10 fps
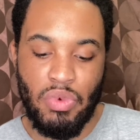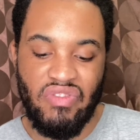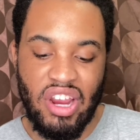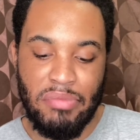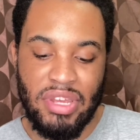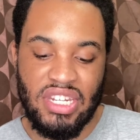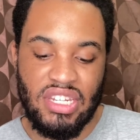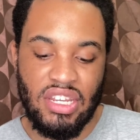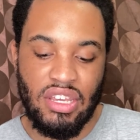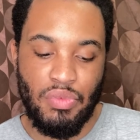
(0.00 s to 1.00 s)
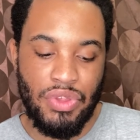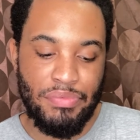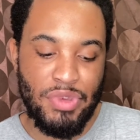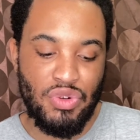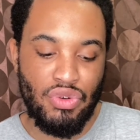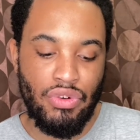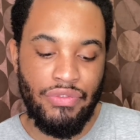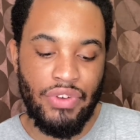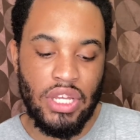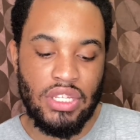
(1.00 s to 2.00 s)
we recommend sticking with mutual
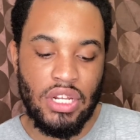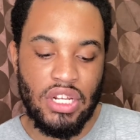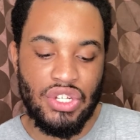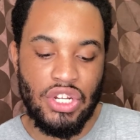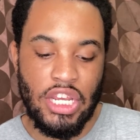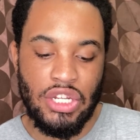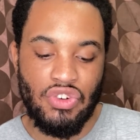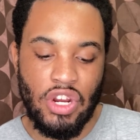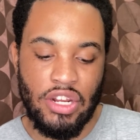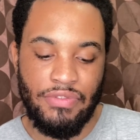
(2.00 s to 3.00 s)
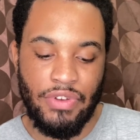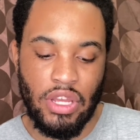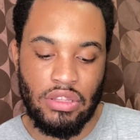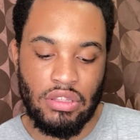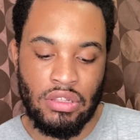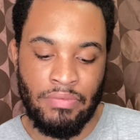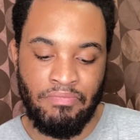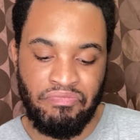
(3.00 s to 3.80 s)
funds and exchange trade funds.